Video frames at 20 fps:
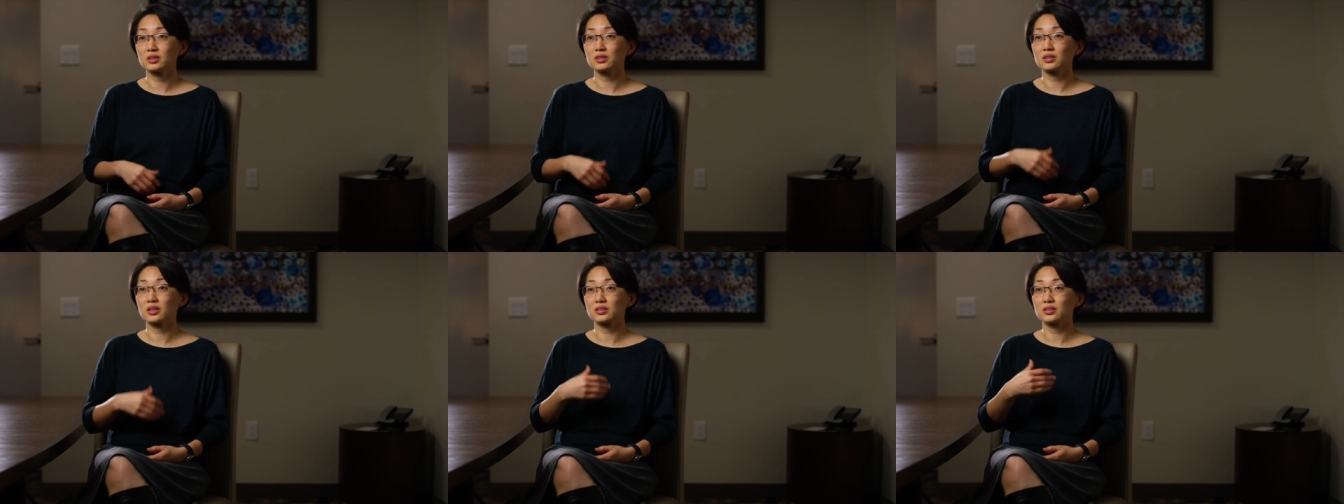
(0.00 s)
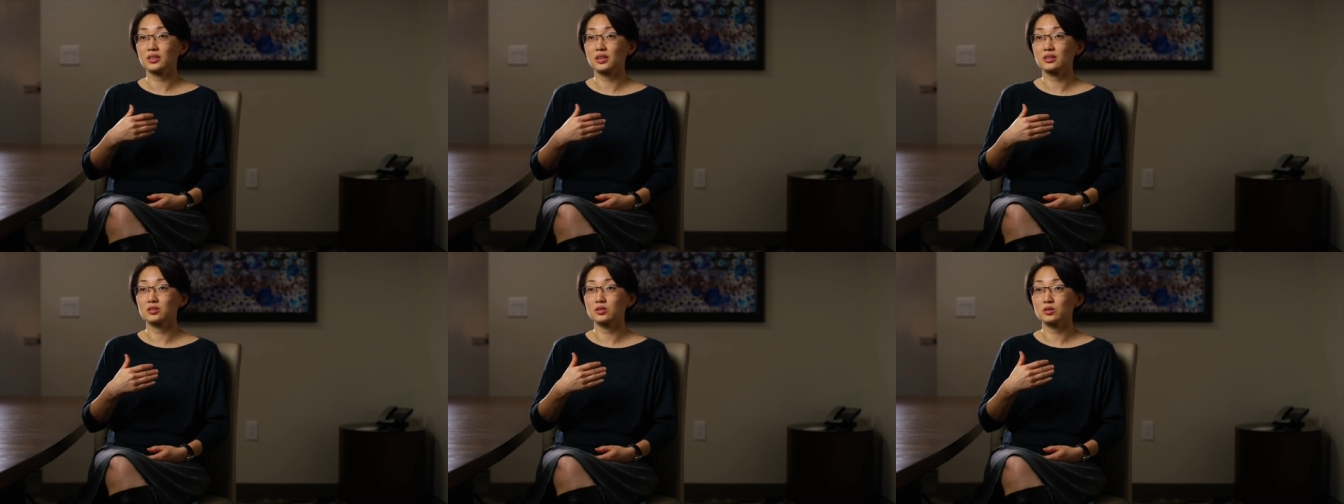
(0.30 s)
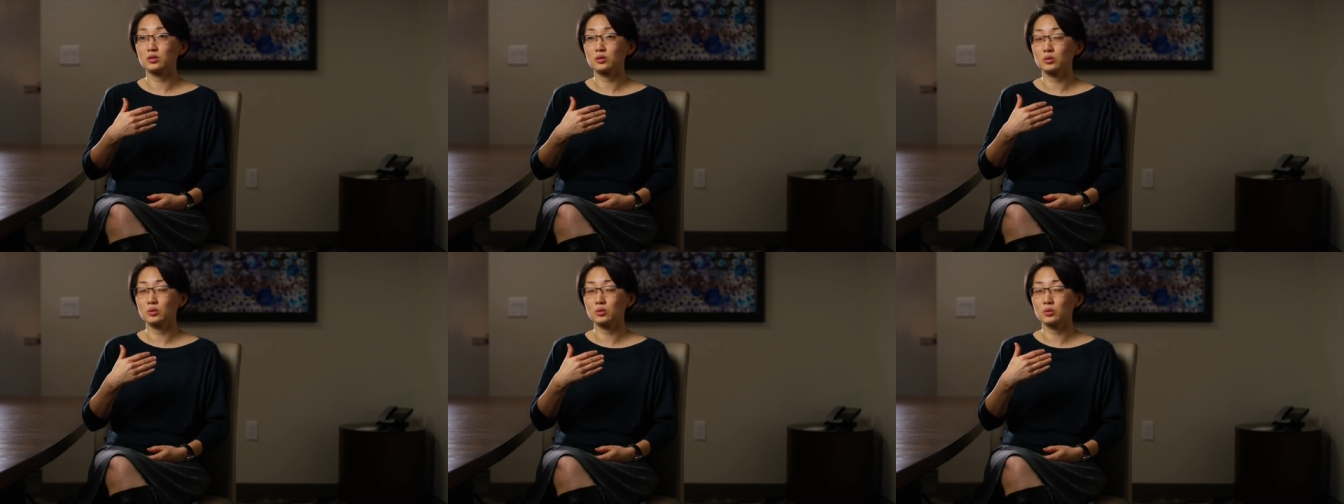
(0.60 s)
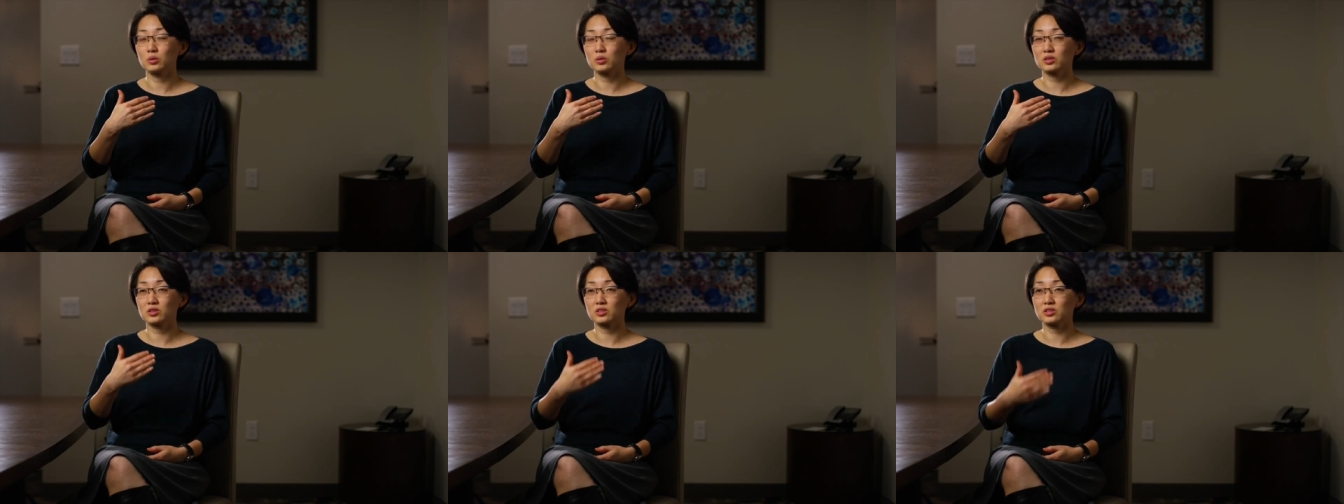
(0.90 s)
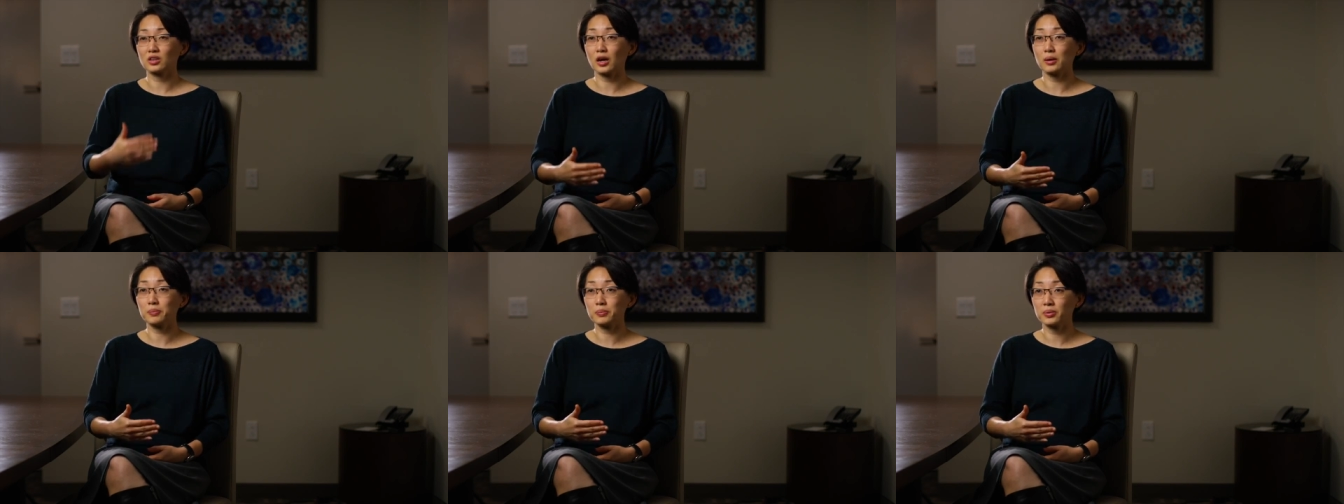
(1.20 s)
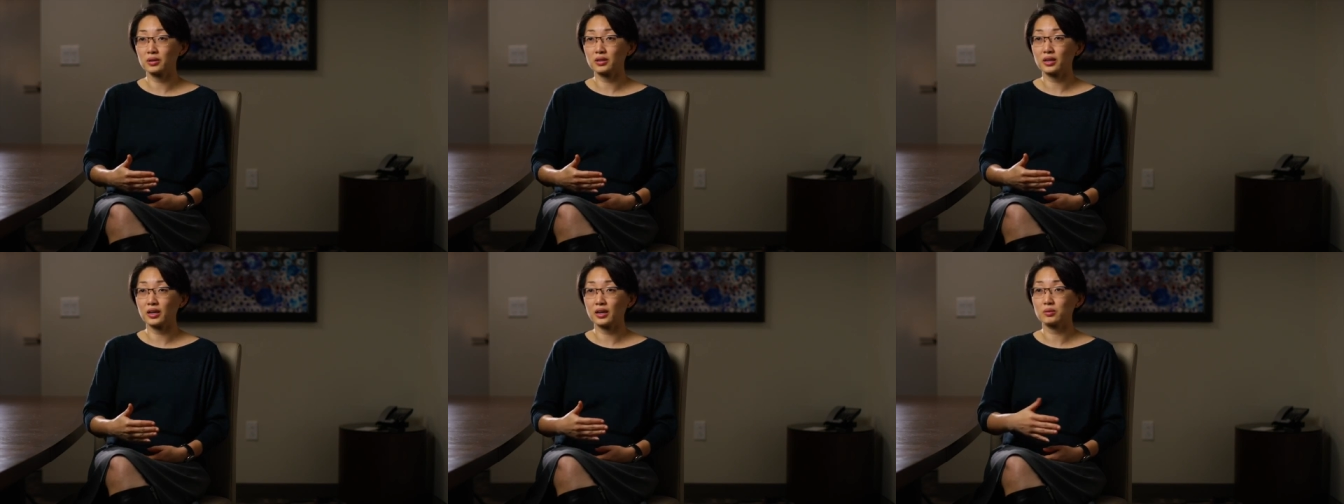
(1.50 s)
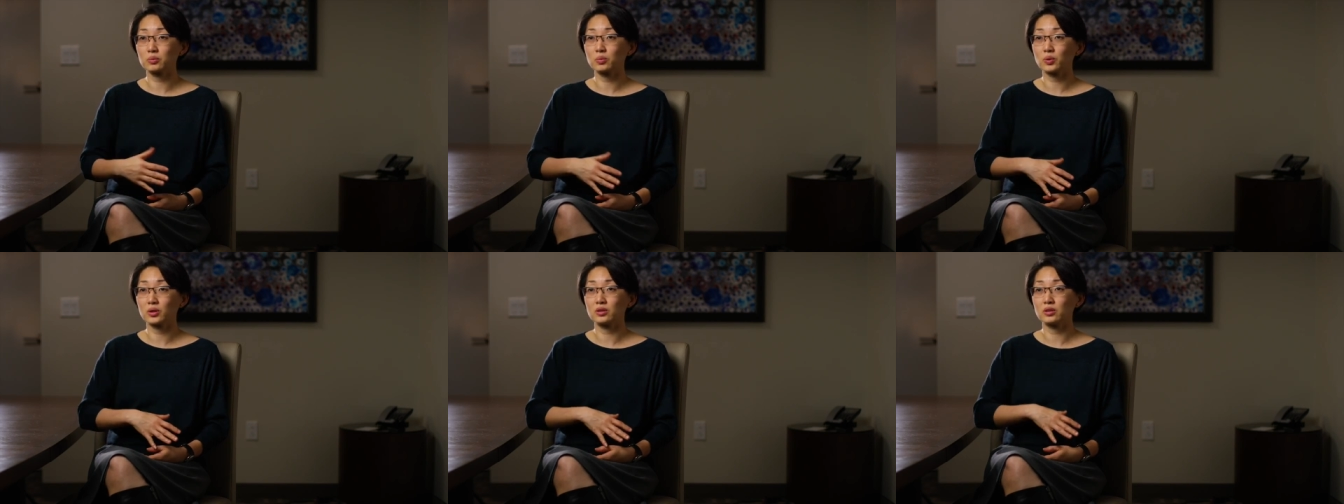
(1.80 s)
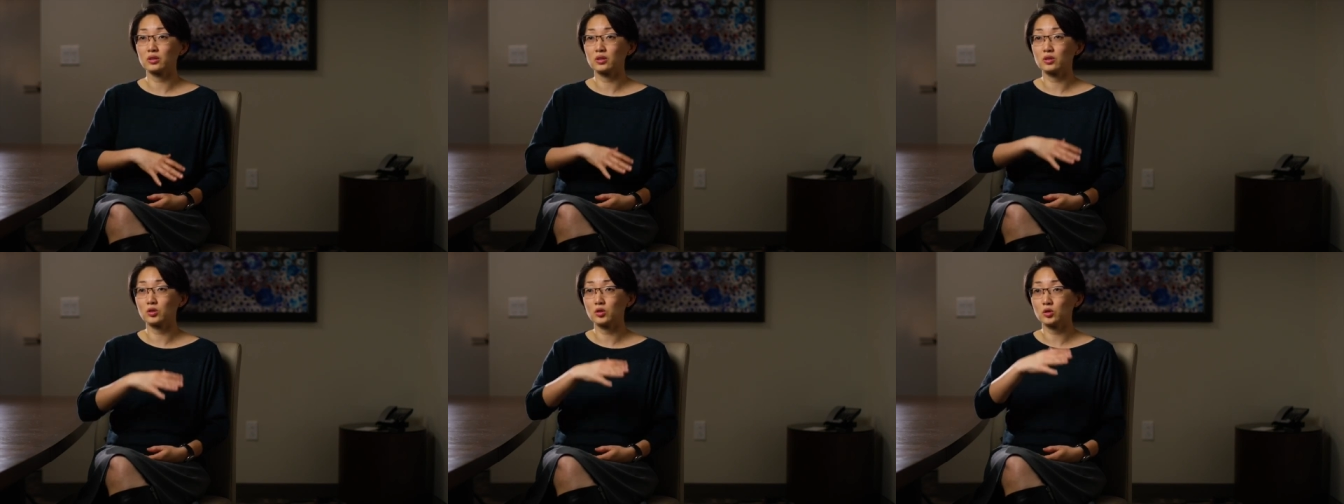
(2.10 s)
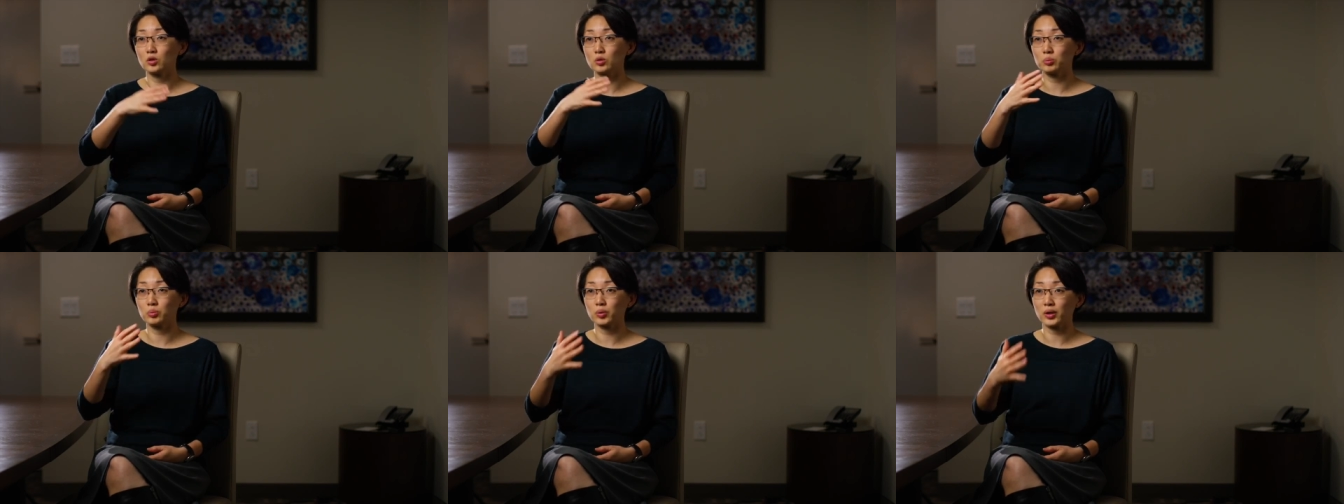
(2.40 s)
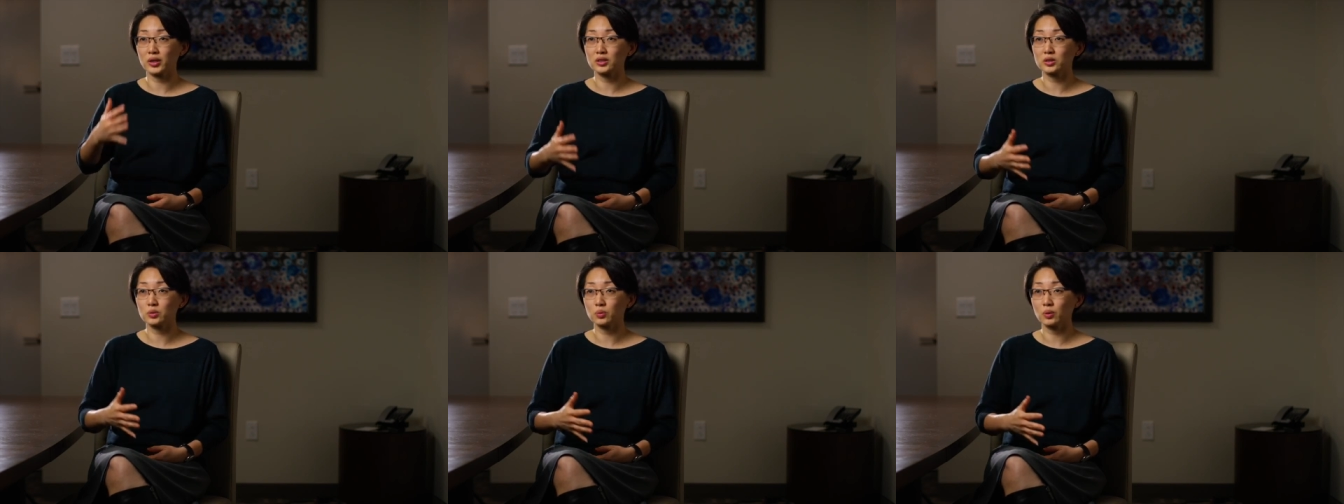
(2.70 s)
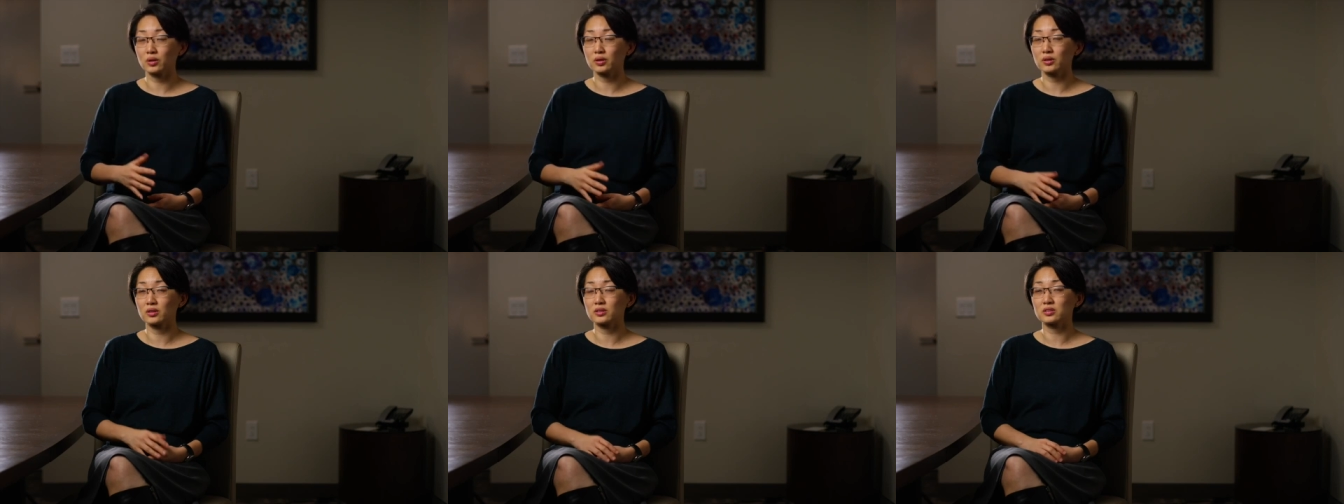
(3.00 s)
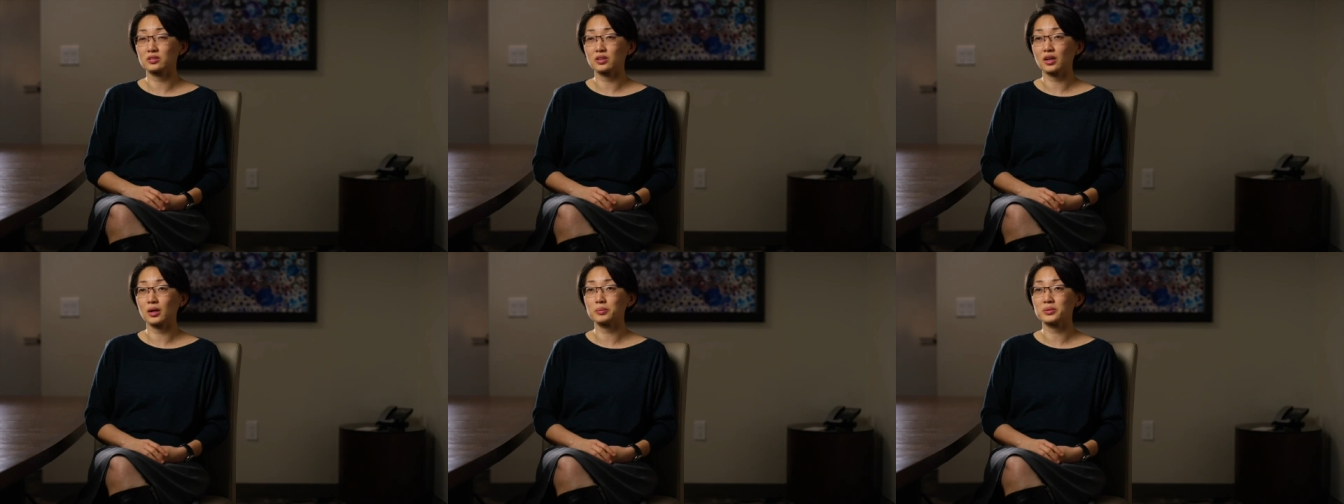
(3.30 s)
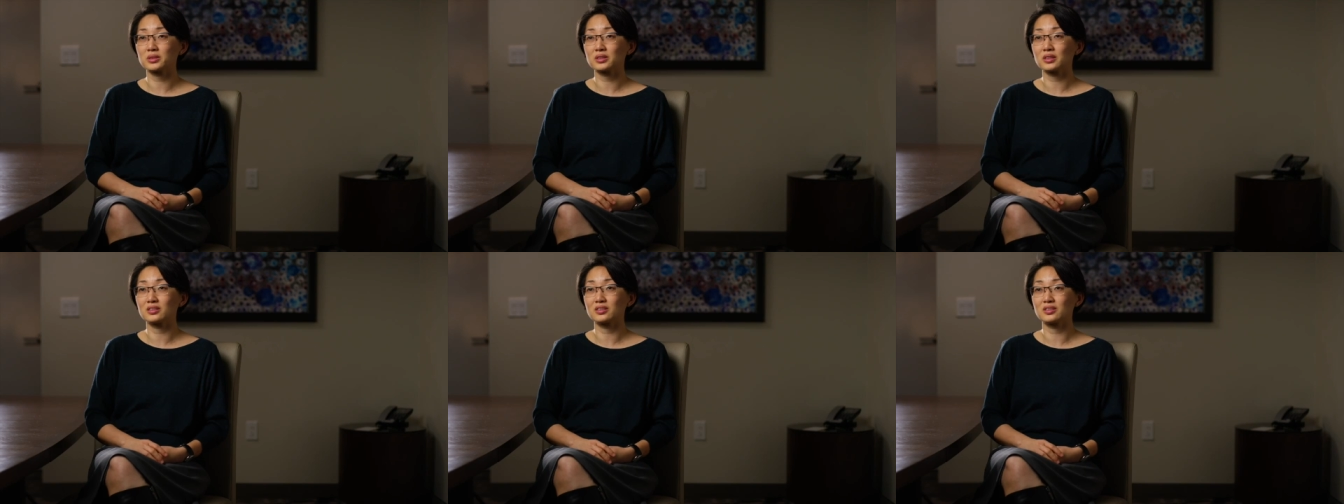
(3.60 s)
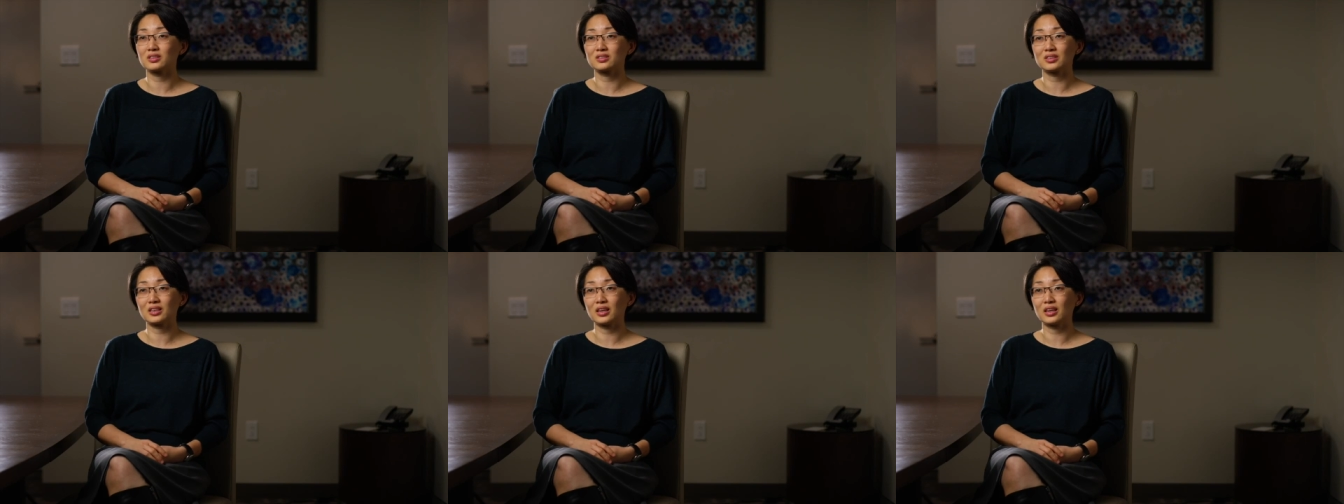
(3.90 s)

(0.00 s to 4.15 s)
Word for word: They tend to stop. Again, when the acute brain swelling stops, it,